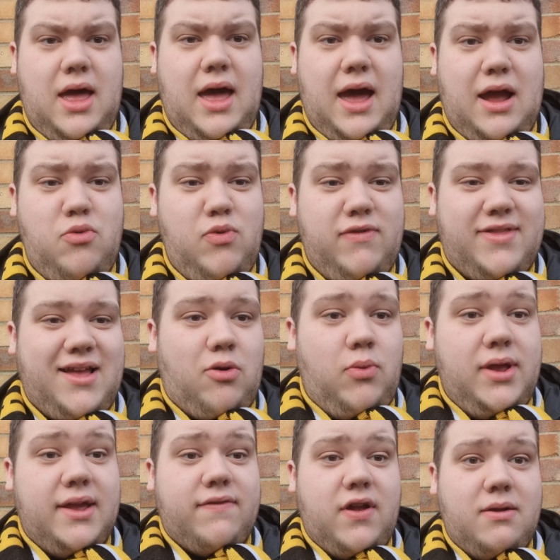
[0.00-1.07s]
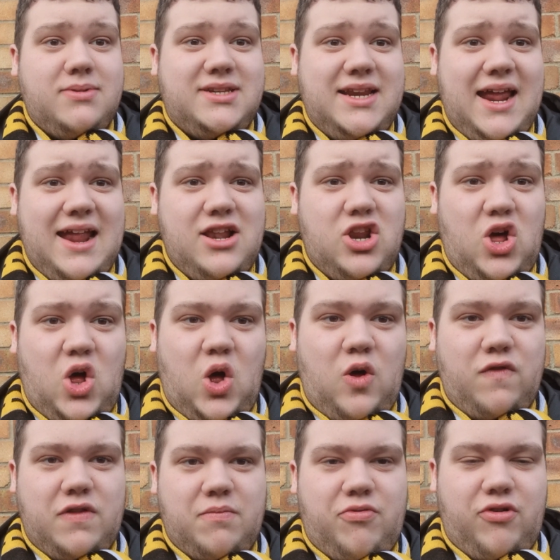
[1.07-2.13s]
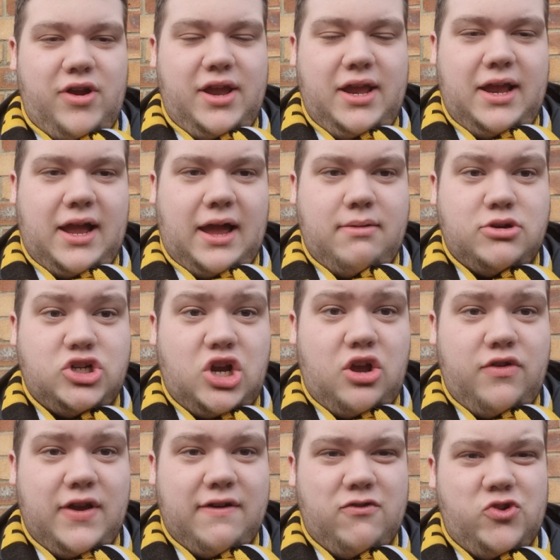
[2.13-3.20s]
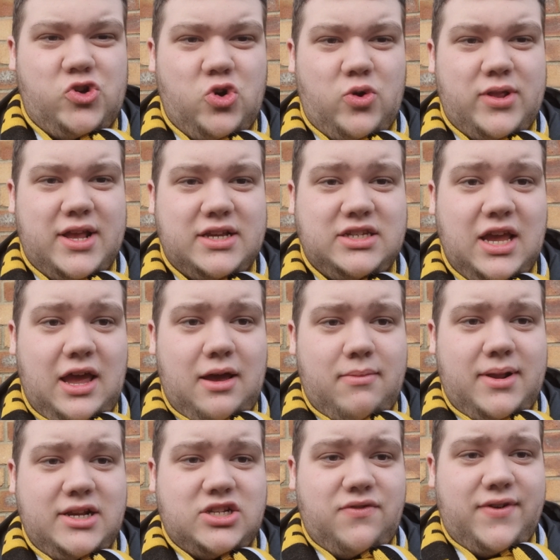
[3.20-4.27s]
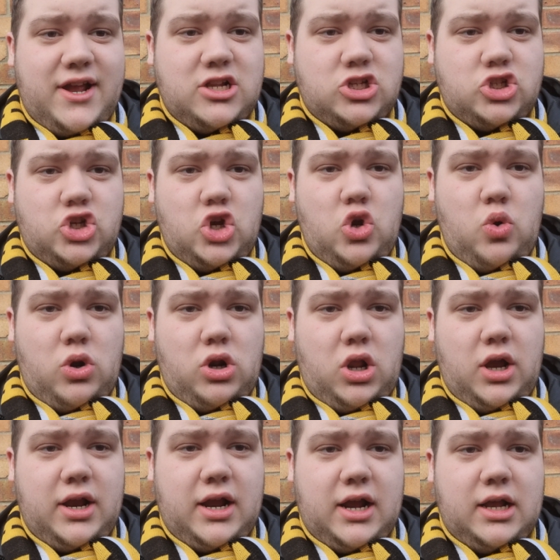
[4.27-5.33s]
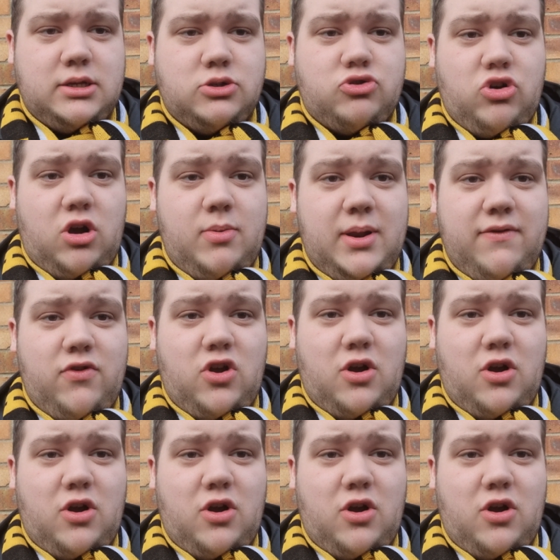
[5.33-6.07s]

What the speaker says: And with that, we have come to the end of the pre-game show. If you have enjoyed this, please don't forget to like and subscribe. Leave a